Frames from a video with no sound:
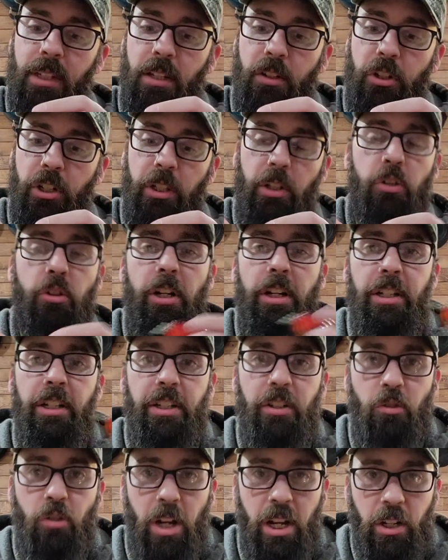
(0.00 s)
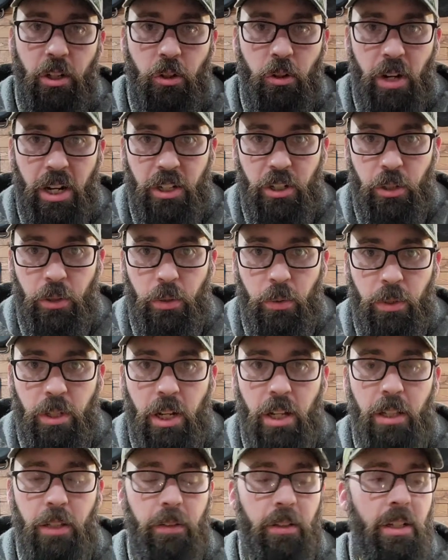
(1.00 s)
Generally try to crash it through
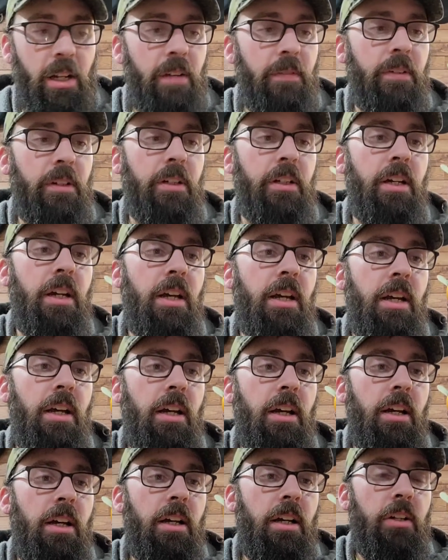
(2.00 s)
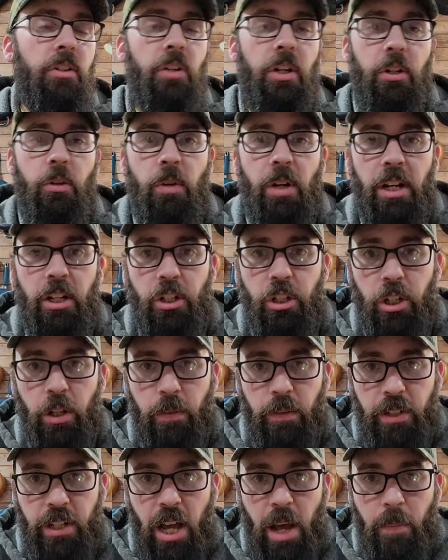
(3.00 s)
cover, try to crash it
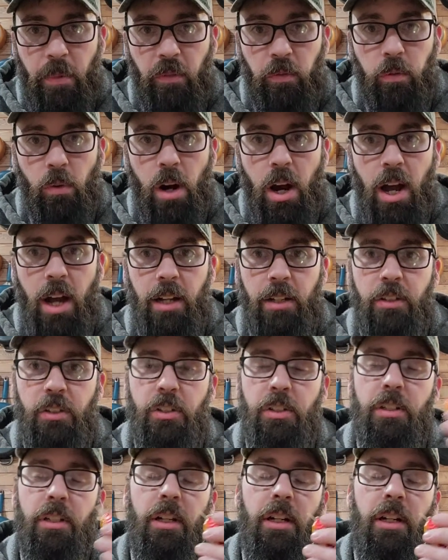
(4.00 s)
over top of rocks.